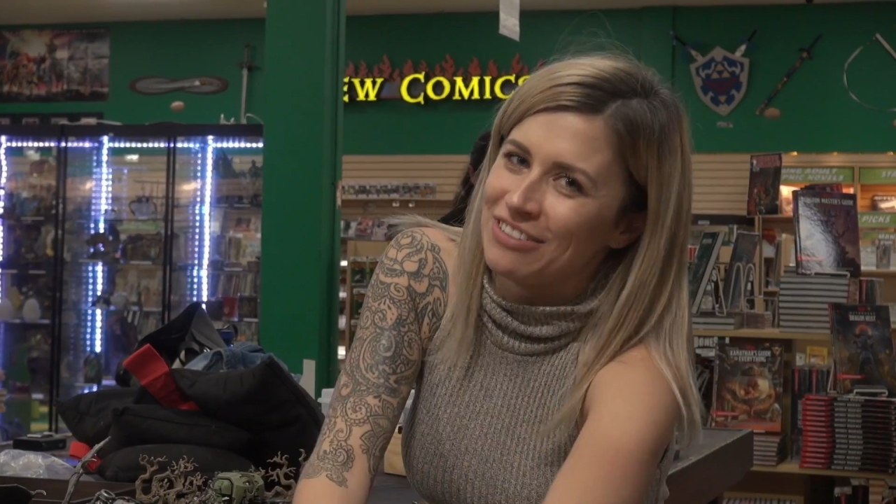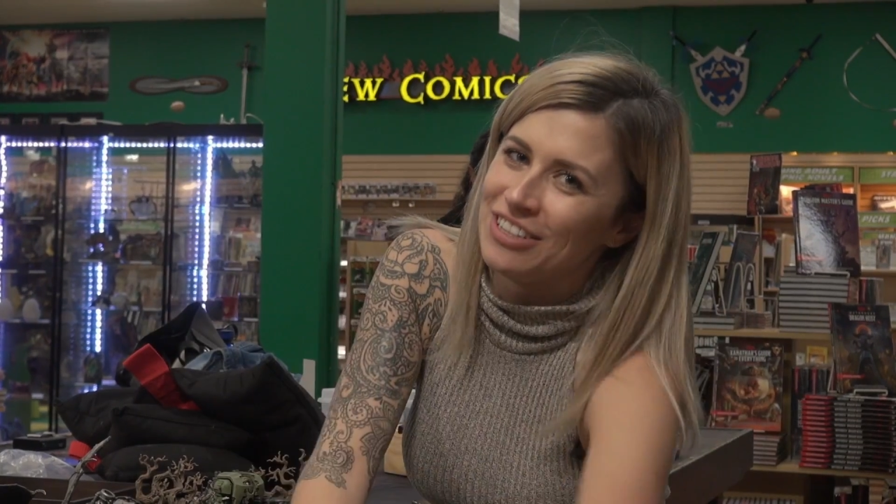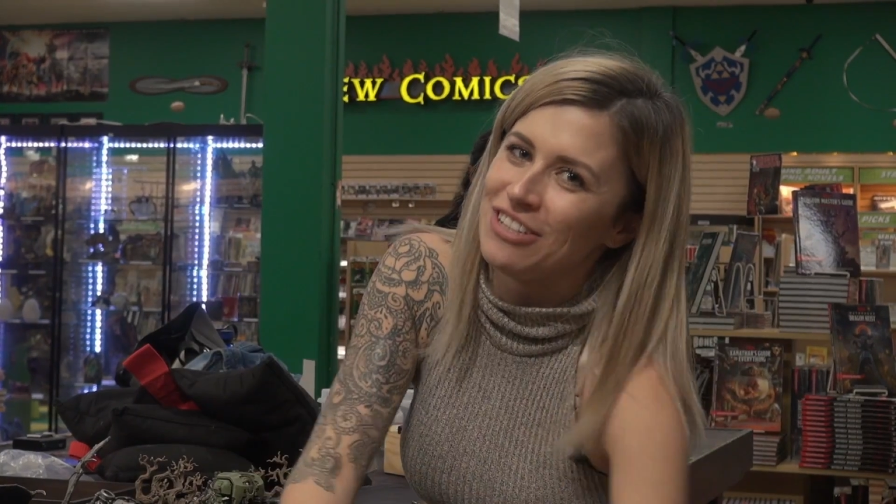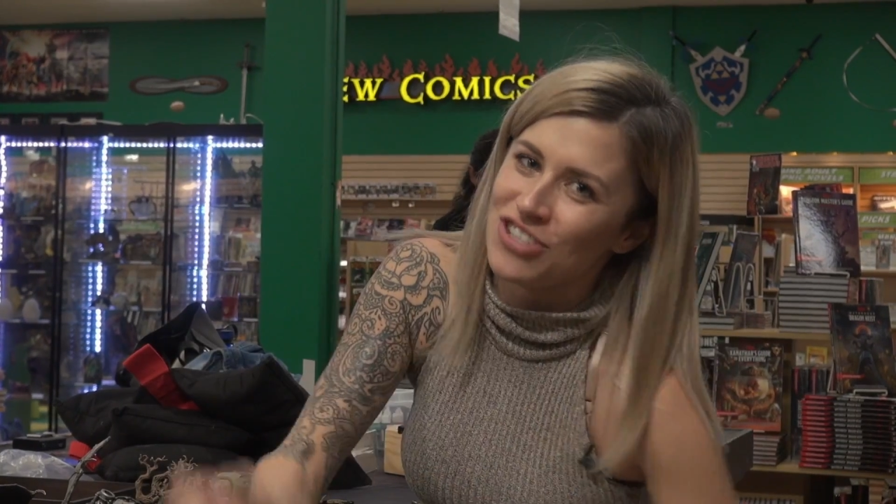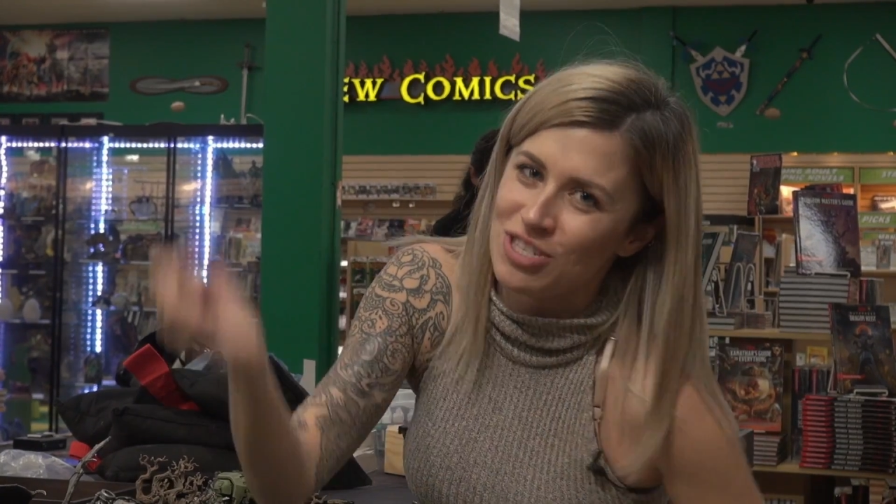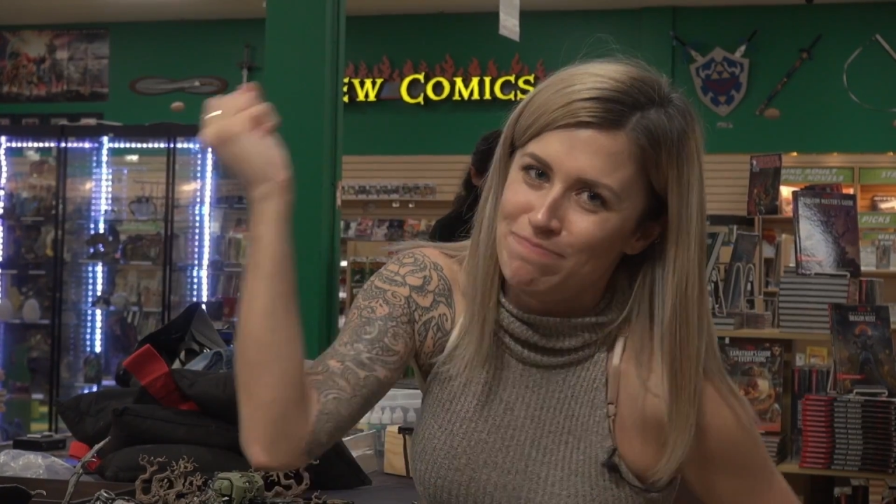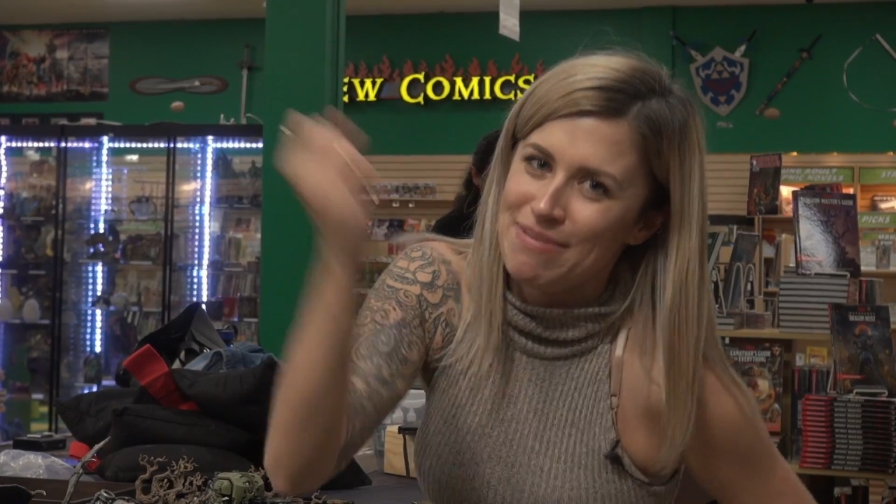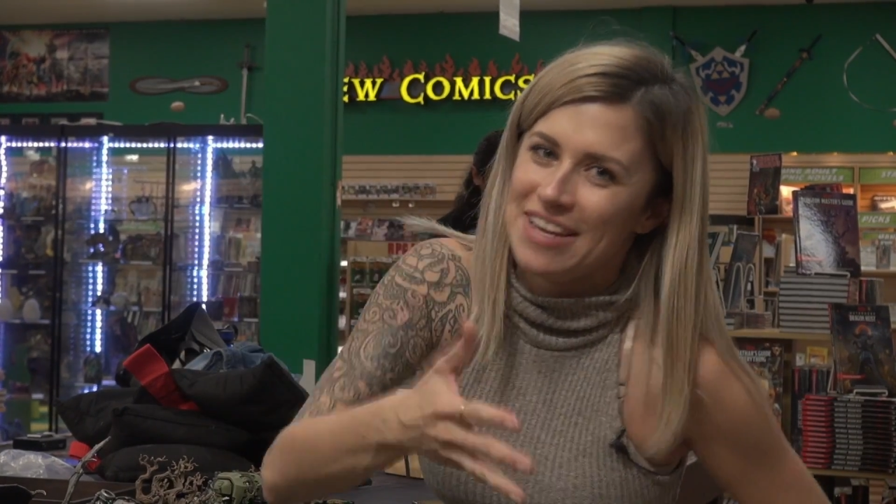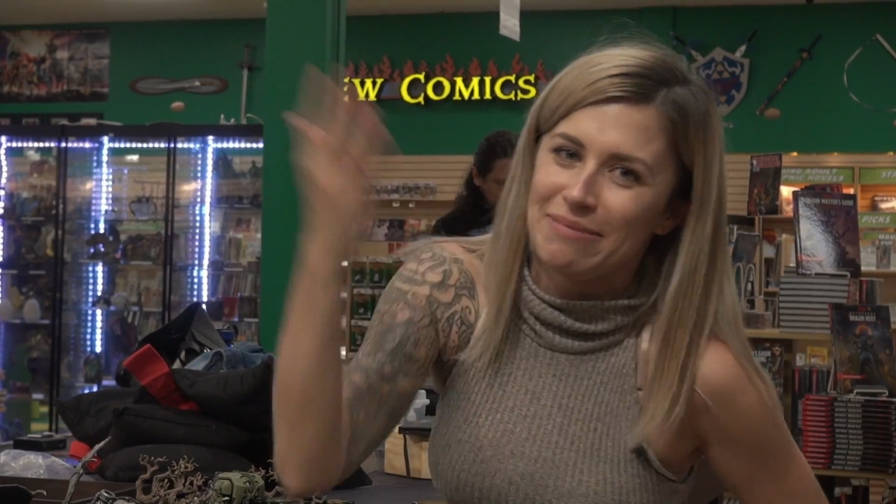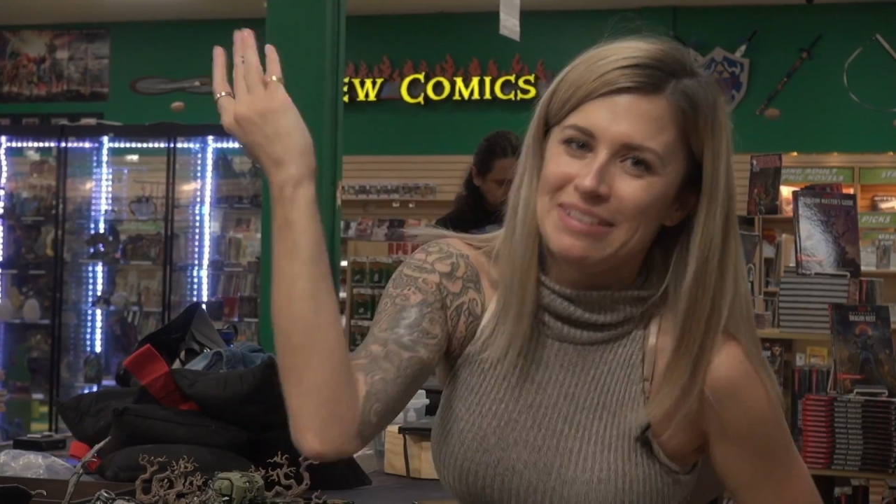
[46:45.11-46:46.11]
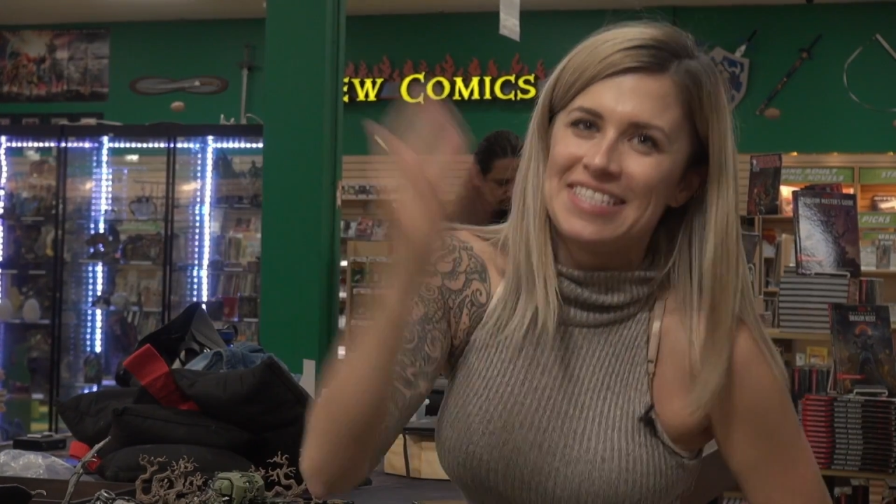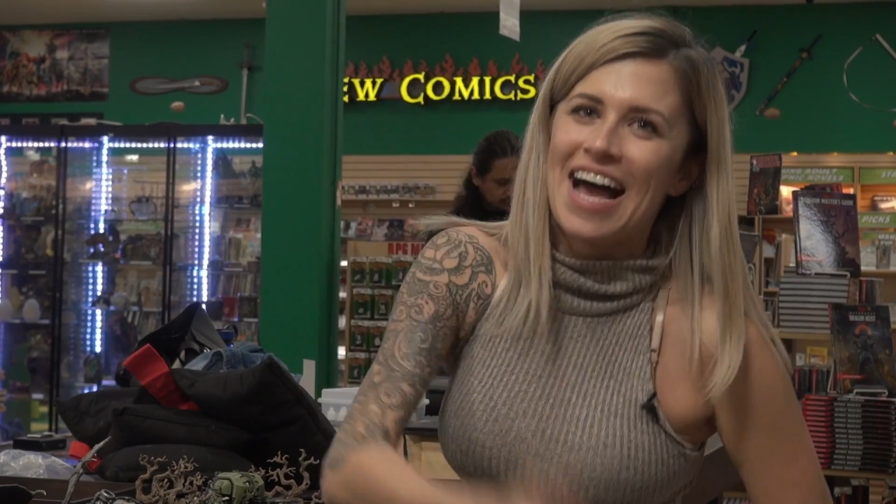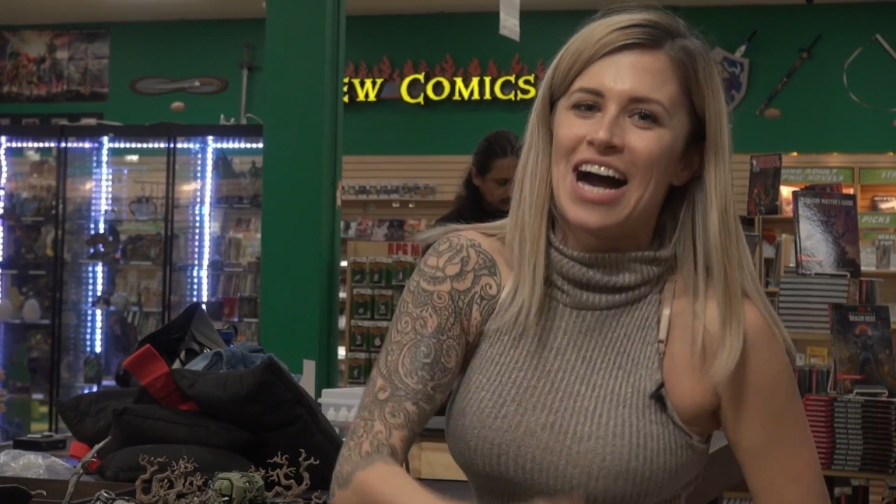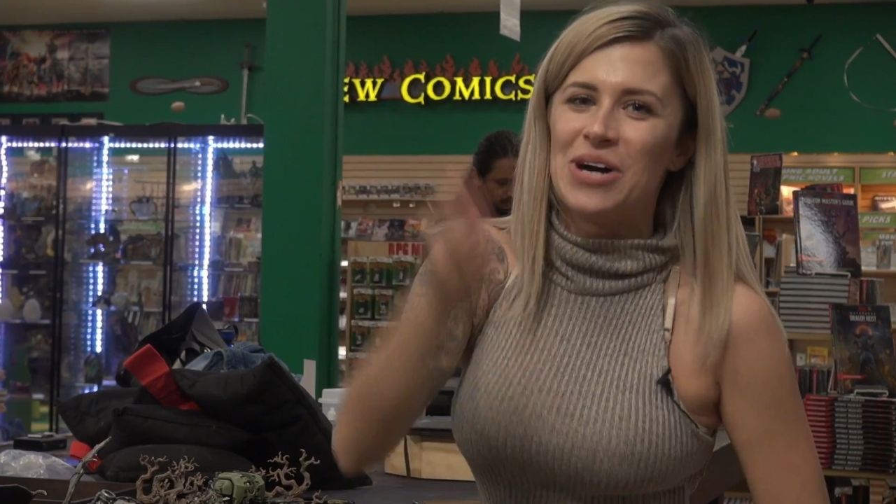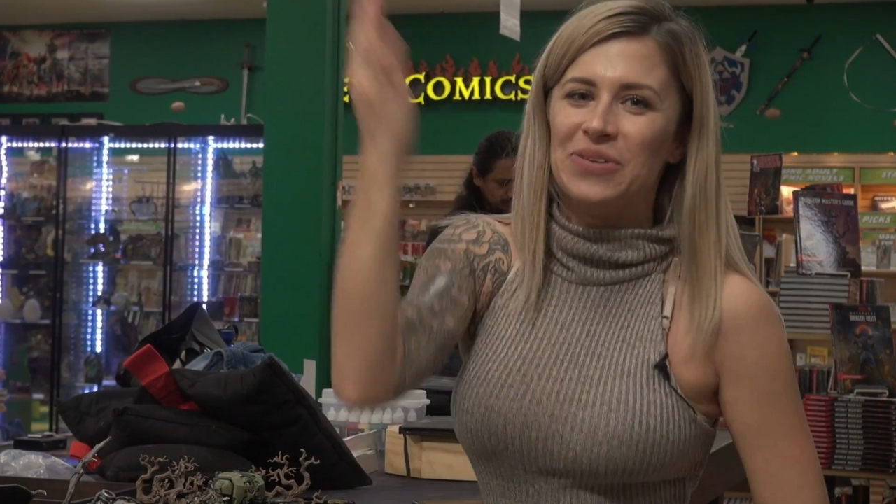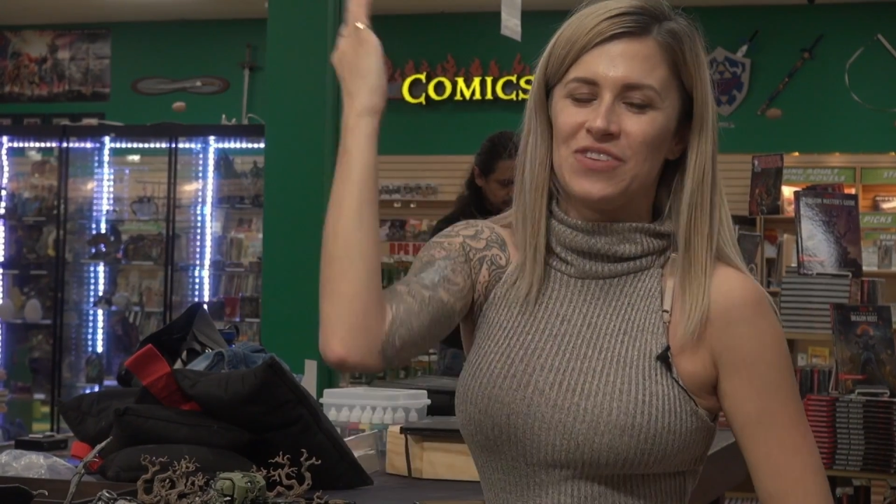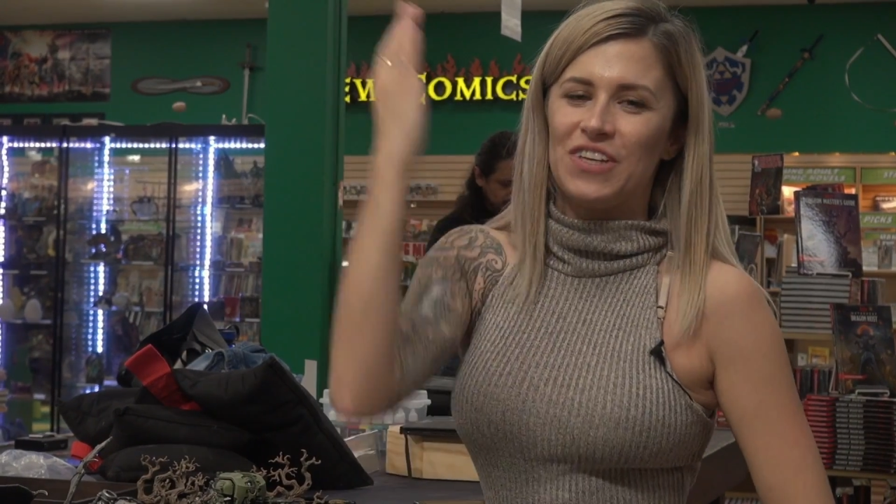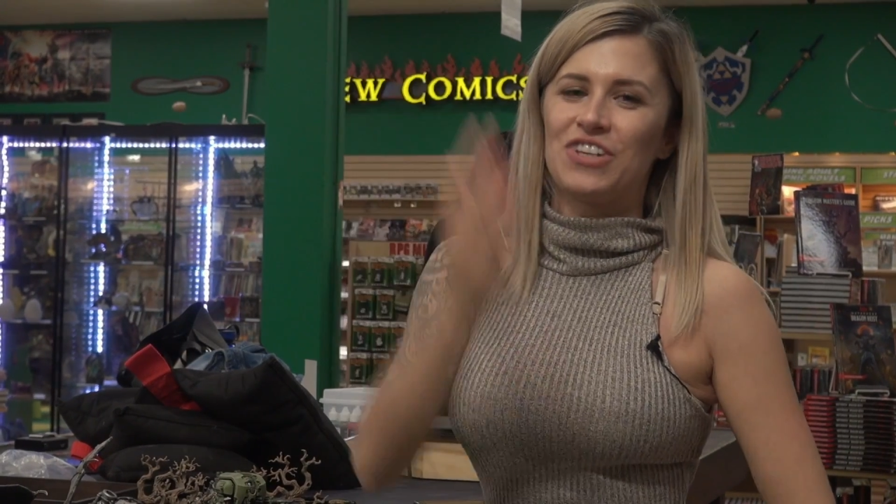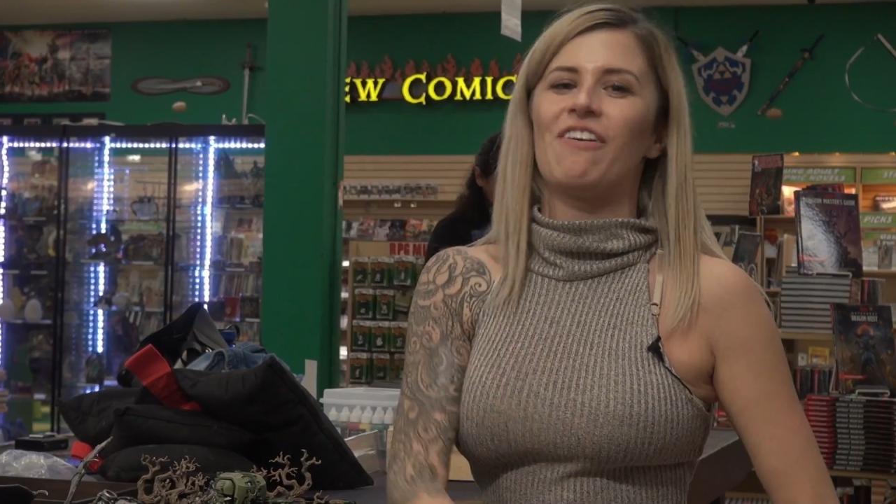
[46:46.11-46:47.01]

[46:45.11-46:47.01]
and he was just beating me down to the